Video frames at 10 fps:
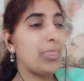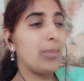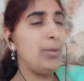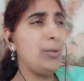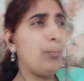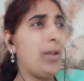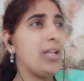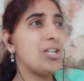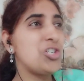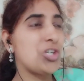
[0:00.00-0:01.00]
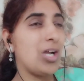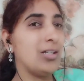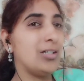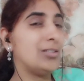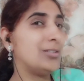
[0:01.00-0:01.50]
bit pinkish
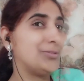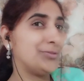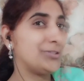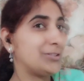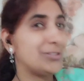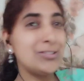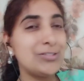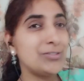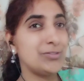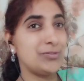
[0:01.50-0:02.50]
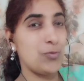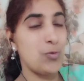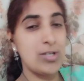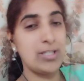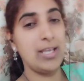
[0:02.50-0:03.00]
color
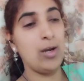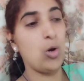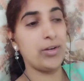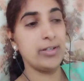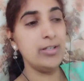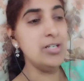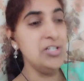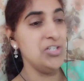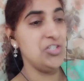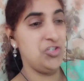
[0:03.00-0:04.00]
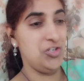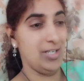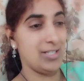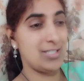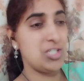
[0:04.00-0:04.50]
were there on her
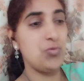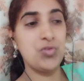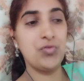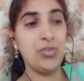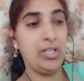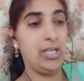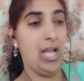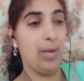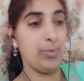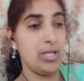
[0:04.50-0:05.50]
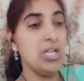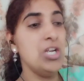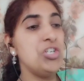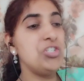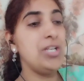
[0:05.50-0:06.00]
cheeks. She was very happy.
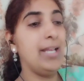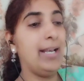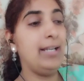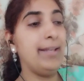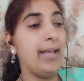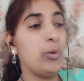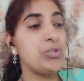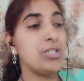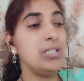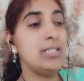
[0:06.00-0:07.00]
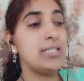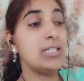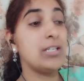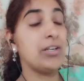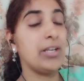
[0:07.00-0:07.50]
She held out a little
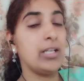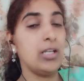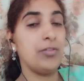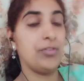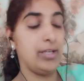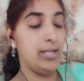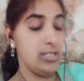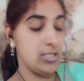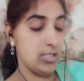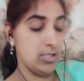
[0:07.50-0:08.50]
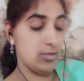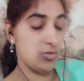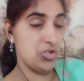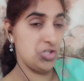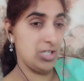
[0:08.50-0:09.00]
grey gloved hand. So
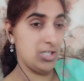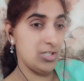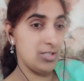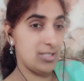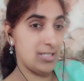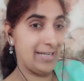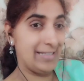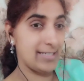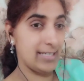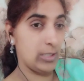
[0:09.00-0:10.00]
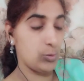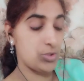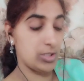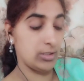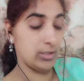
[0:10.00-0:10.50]
she just held out
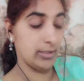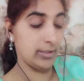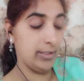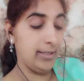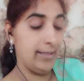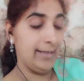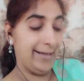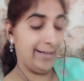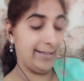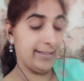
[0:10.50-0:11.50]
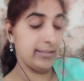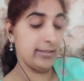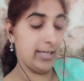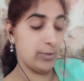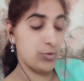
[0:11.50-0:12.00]
her hand
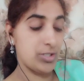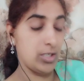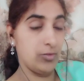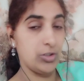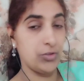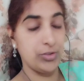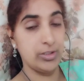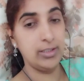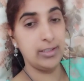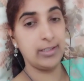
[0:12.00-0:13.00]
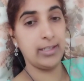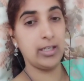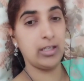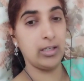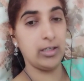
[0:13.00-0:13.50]
that was covered with a
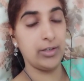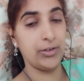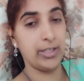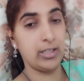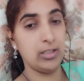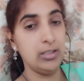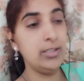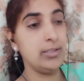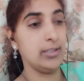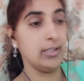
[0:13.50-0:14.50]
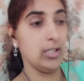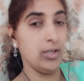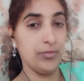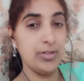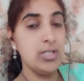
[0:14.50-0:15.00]
grey colored
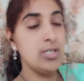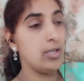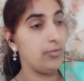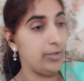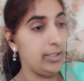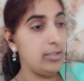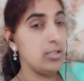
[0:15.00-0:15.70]
glove. Fine.